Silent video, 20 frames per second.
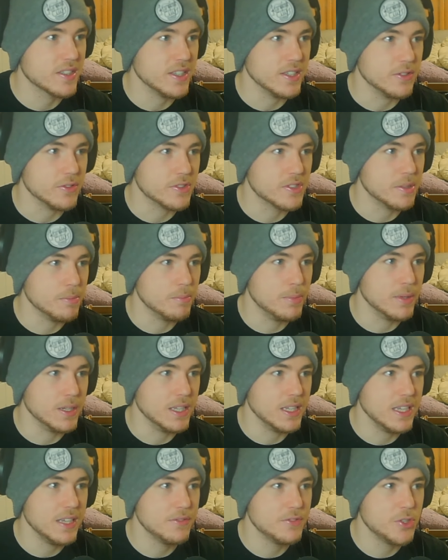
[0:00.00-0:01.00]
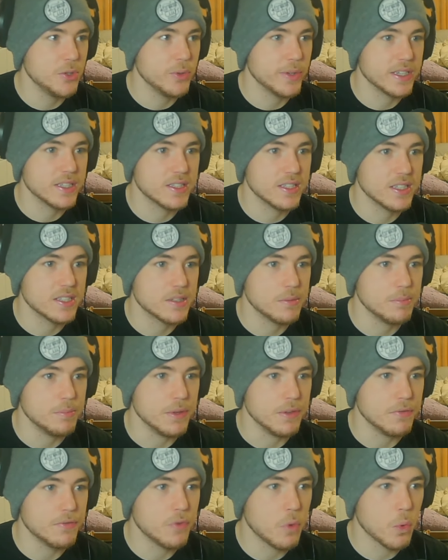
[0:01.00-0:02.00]
gills to believe to exist
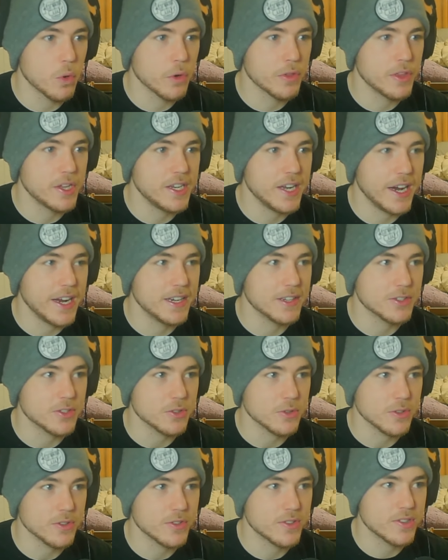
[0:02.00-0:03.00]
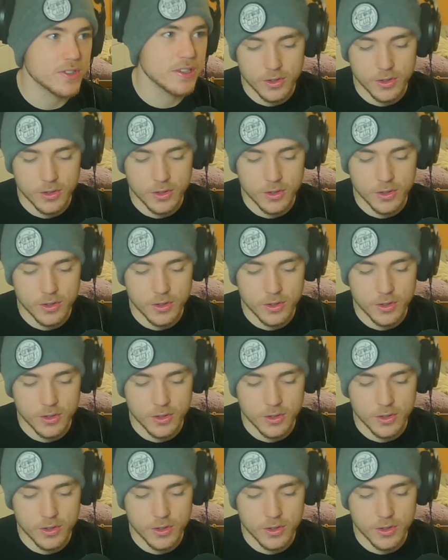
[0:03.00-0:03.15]
before the dinosaurs.